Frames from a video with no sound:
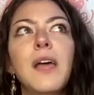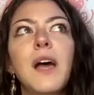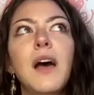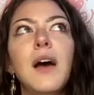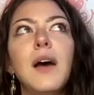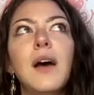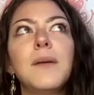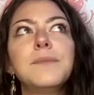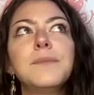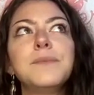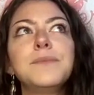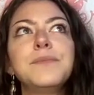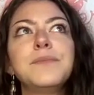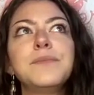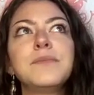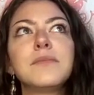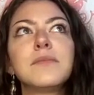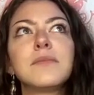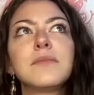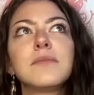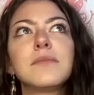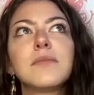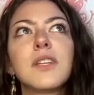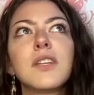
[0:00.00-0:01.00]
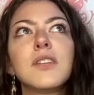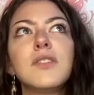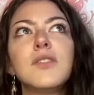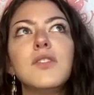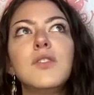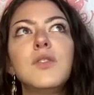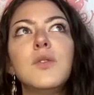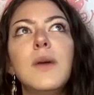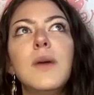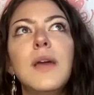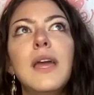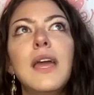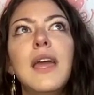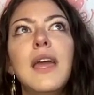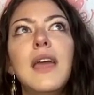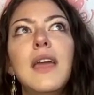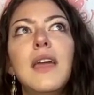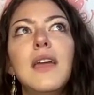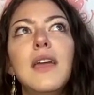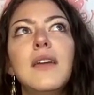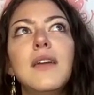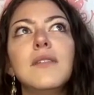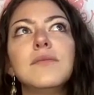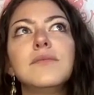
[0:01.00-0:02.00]

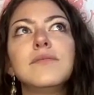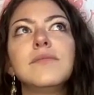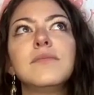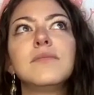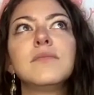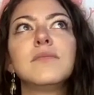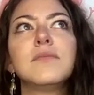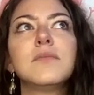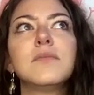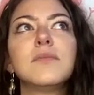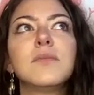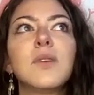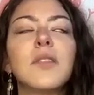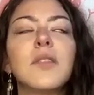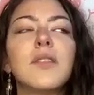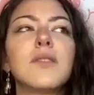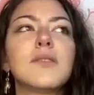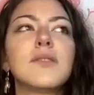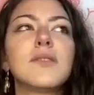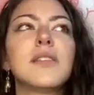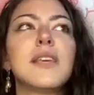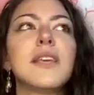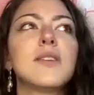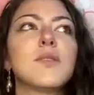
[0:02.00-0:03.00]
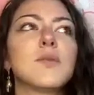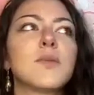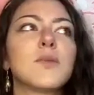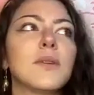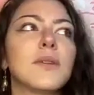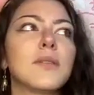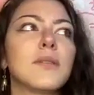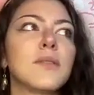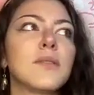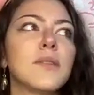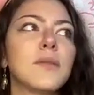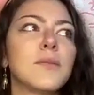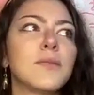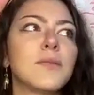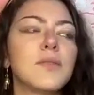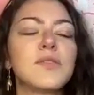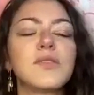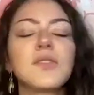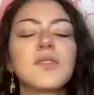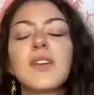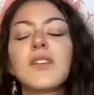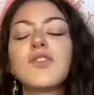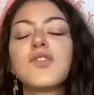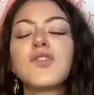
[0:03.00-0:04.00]
one of those things where
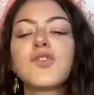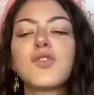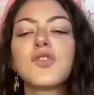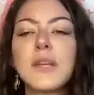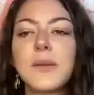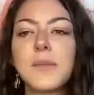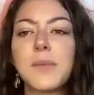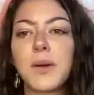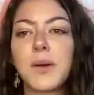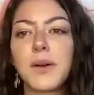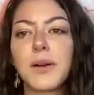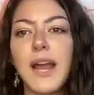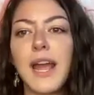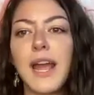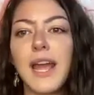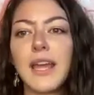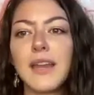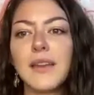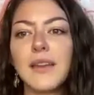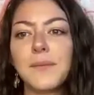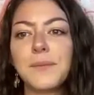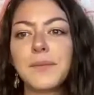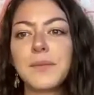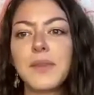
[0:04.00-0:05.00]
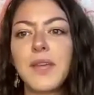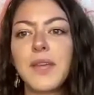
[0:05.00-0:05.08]
there's like a street parade,